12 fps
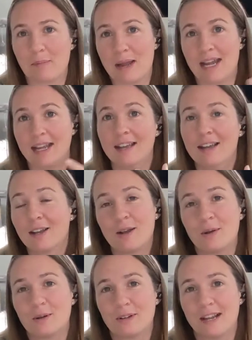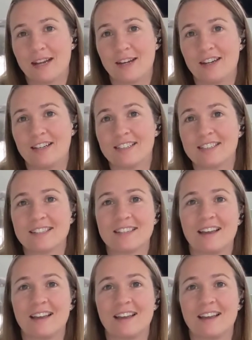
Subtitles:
My co-creators